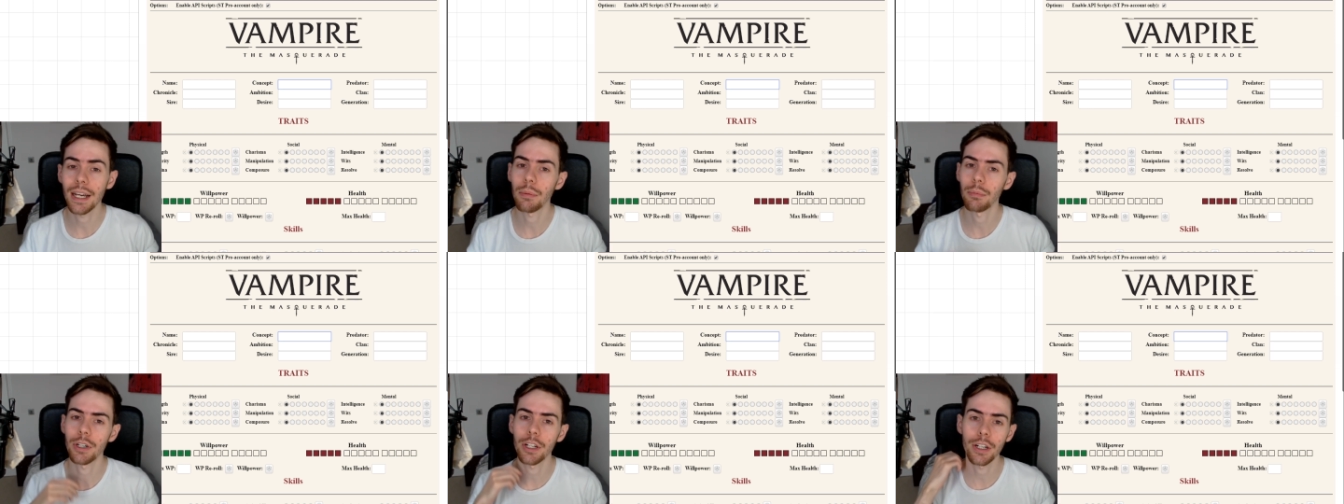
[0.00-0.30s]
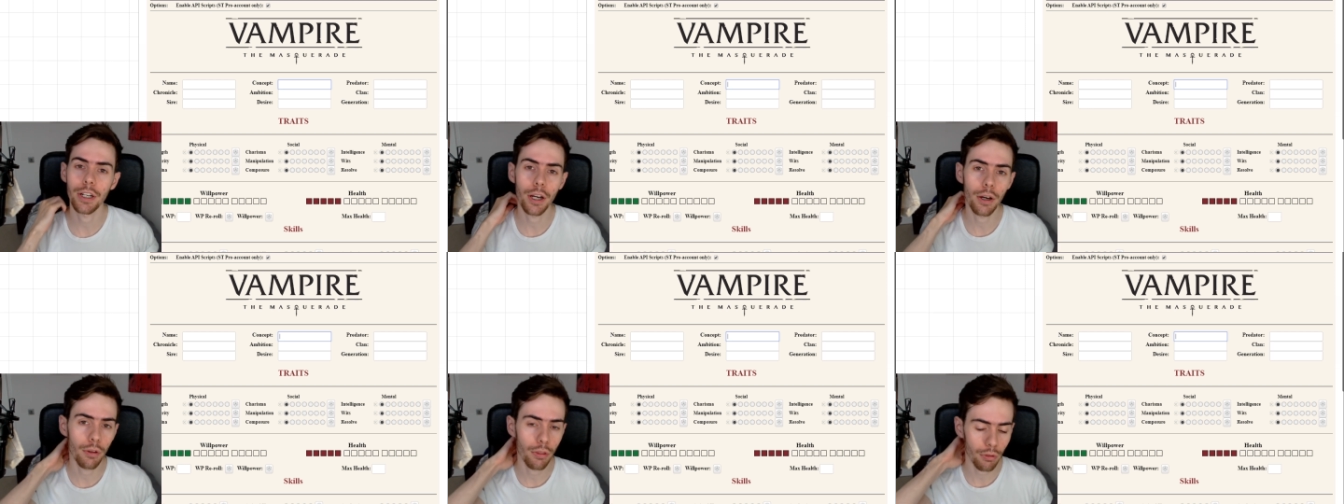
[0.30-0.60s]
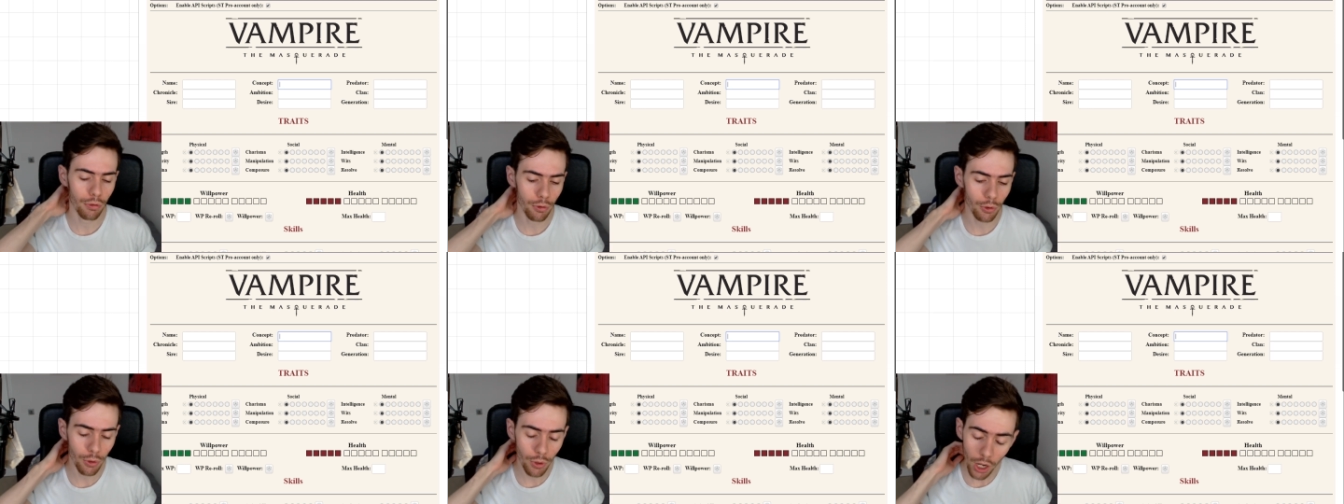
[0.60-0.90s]
I'm going to go
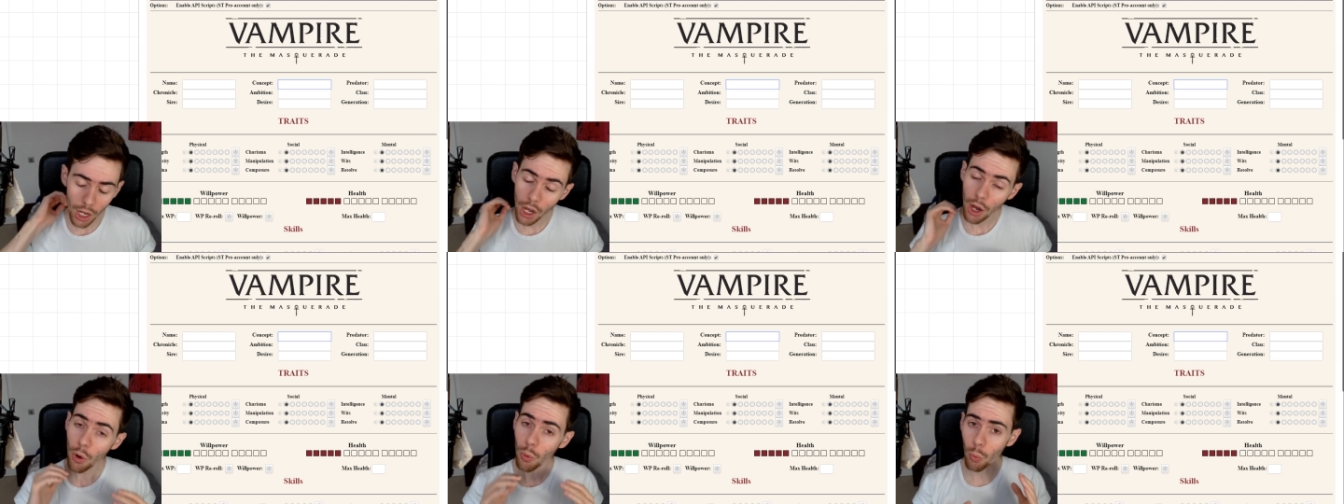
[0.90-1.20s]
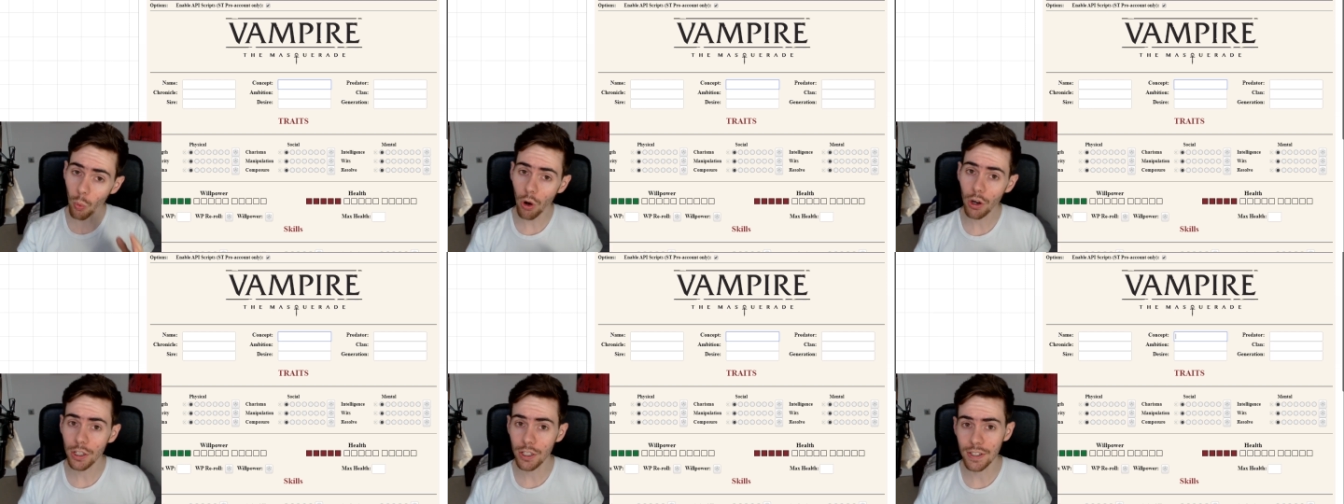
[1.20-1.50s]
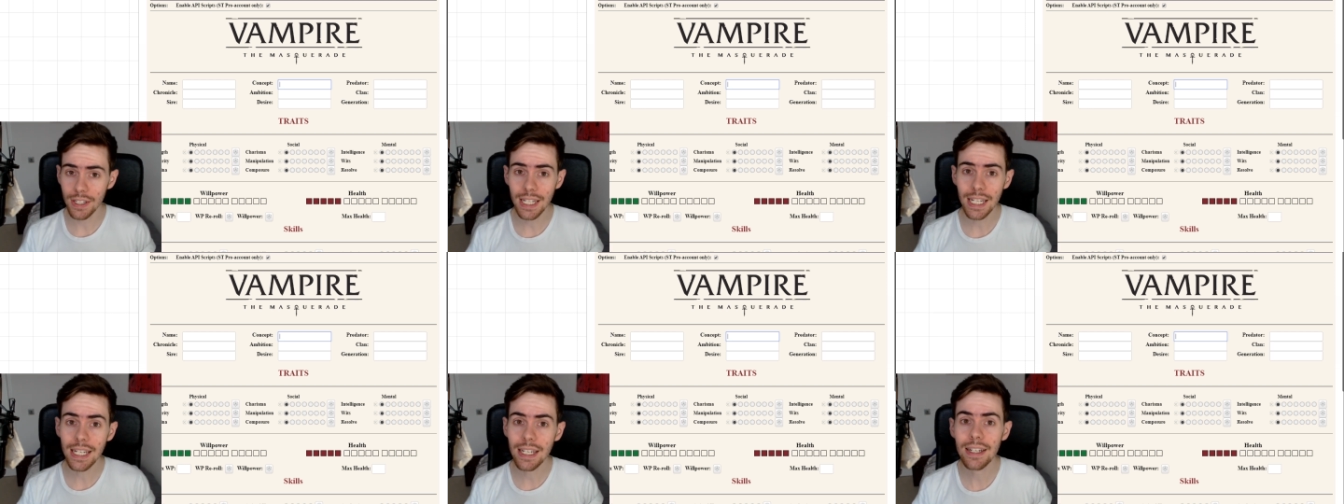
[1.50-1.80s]
through what you
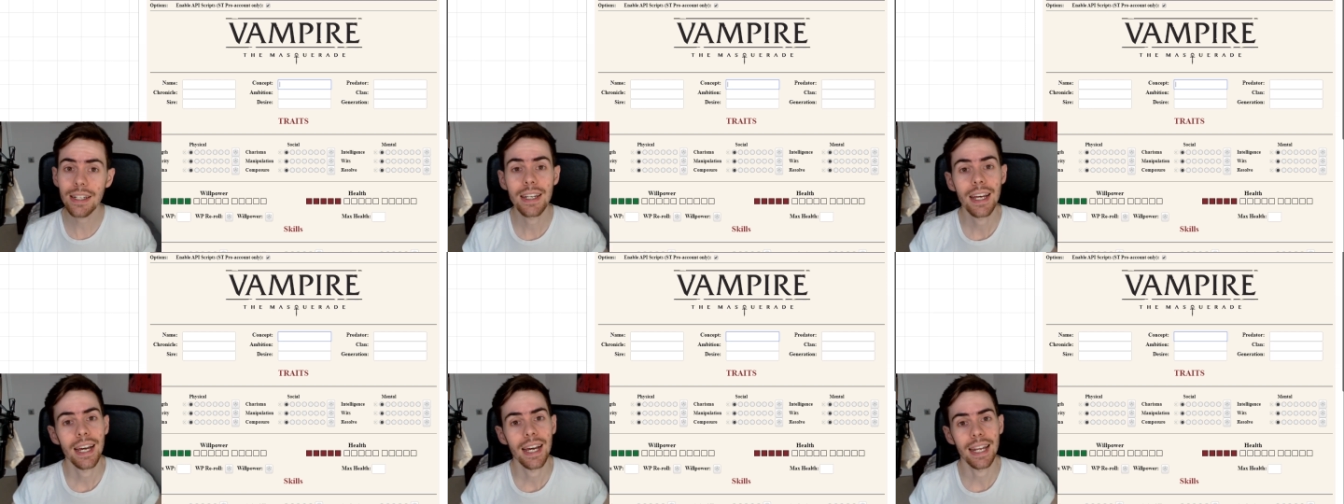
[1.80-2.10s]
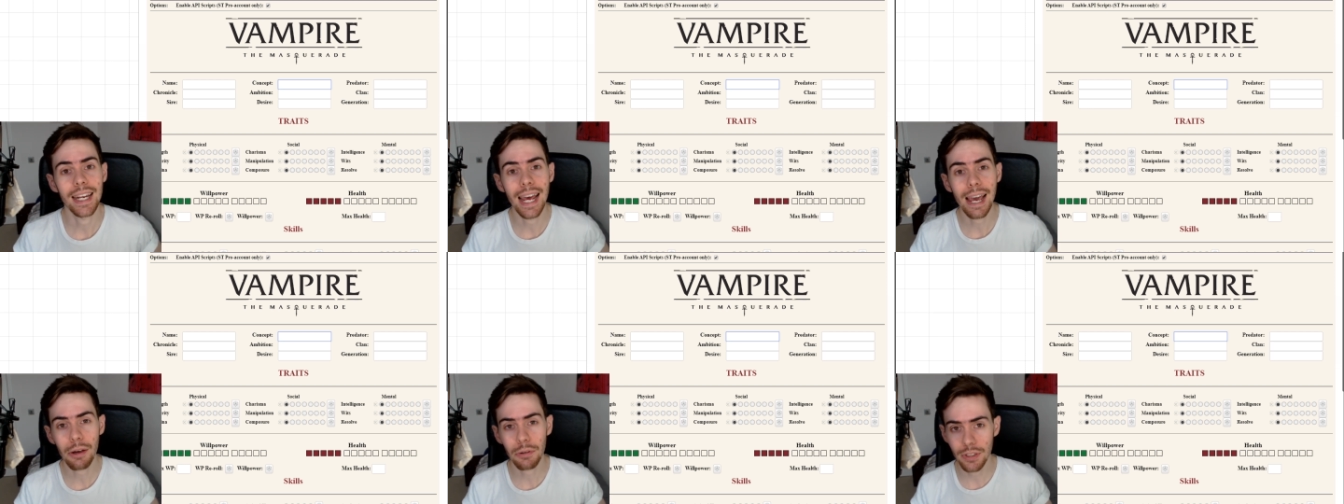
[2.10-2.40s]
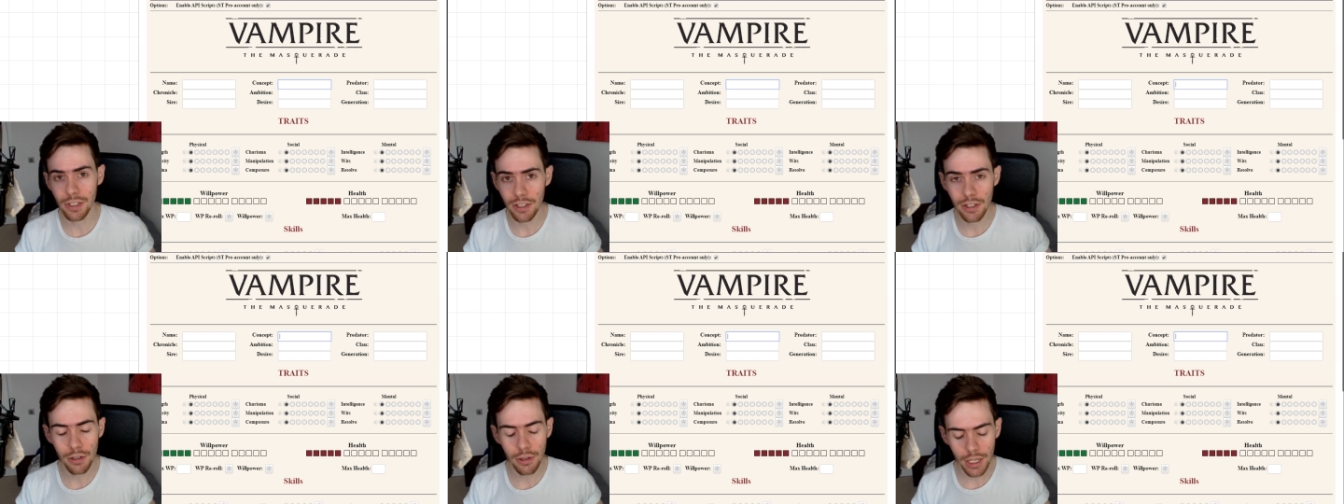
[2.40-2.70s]
need and how
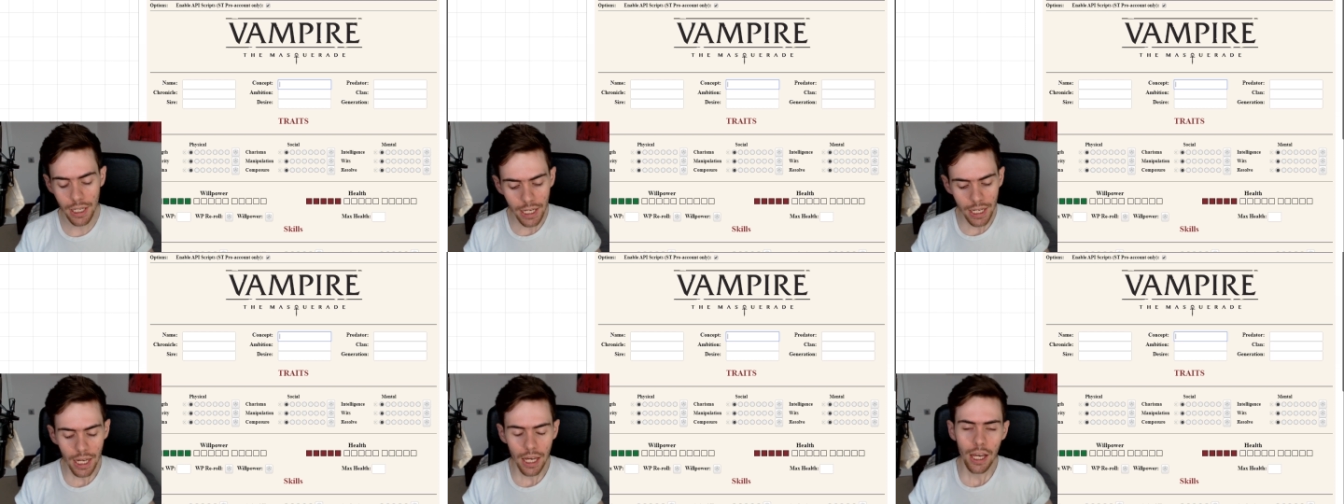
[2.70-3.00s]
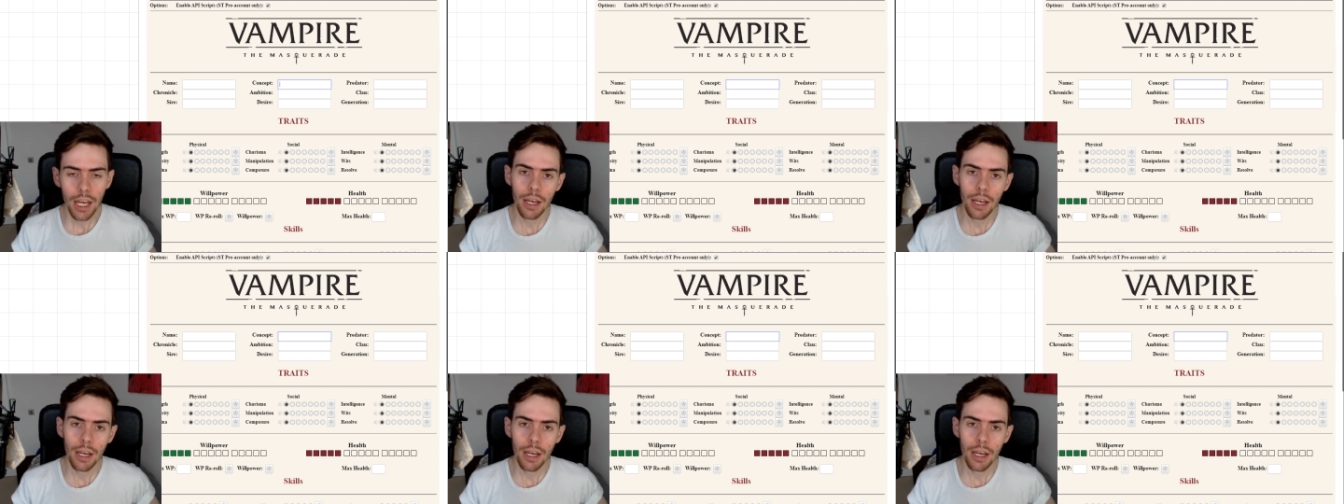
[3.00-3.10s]
to do it.